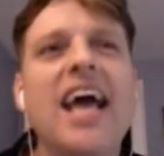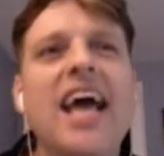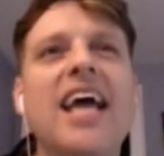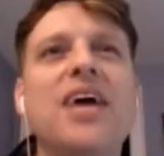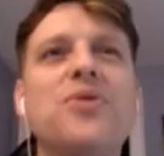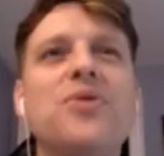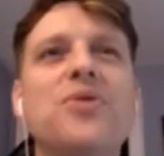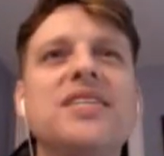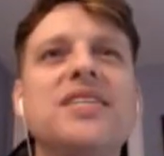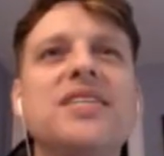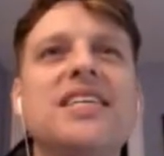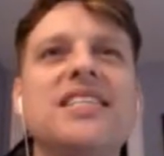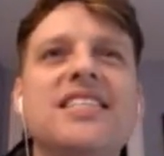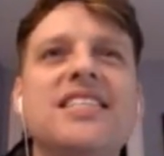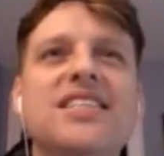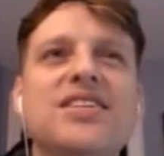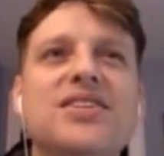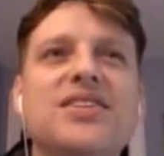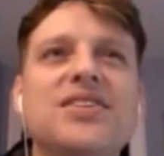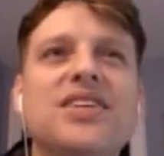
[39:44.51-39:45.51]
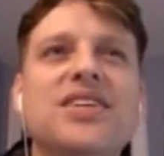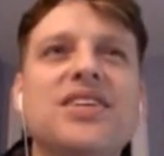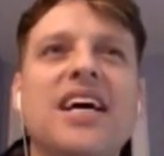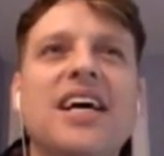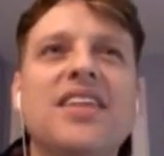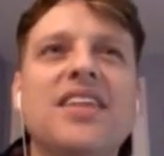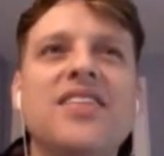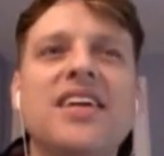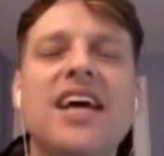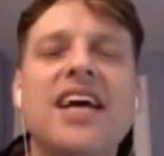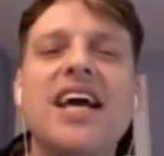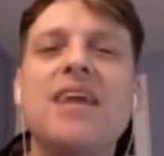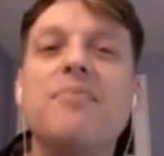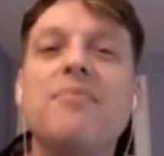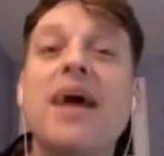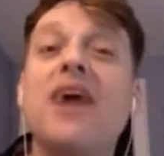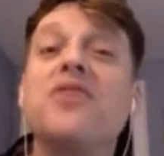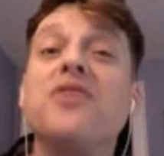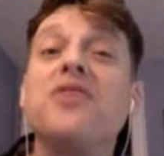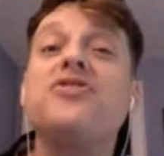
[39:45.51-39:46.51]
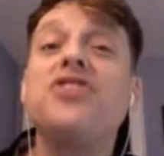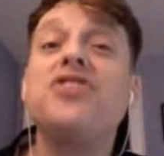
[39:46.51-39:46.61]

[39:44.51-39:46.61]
it was considered uh, that I am out of